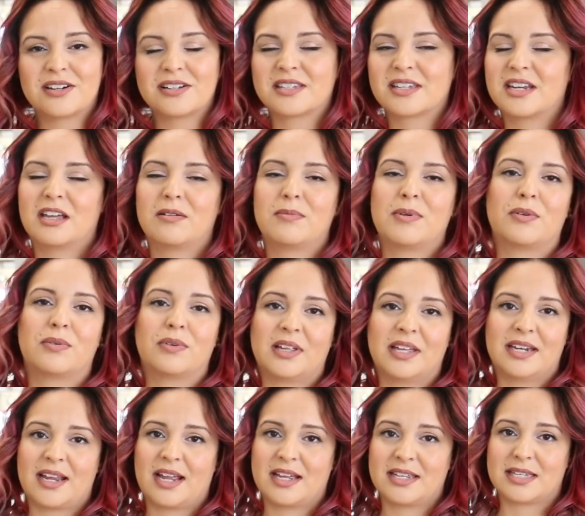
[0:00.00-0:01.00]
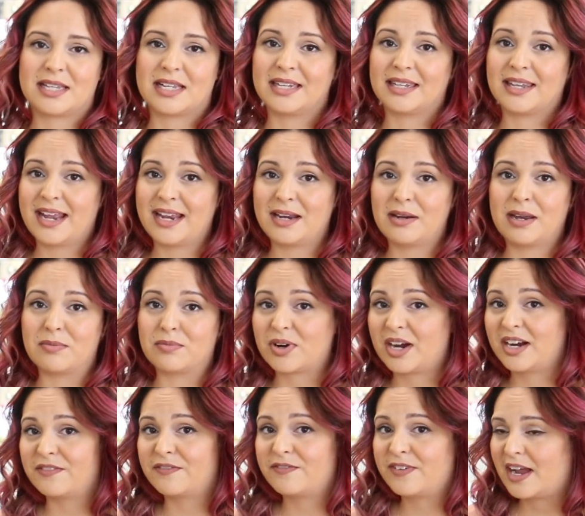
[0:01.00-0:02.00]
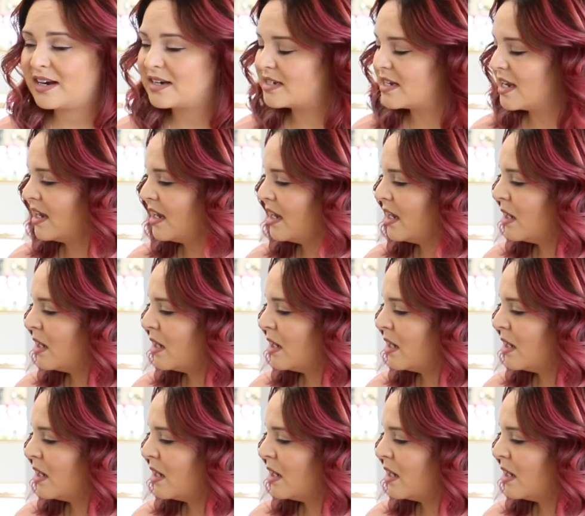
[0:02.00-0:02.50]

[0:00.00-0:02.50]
It's going to give me a really nice light and bright effect.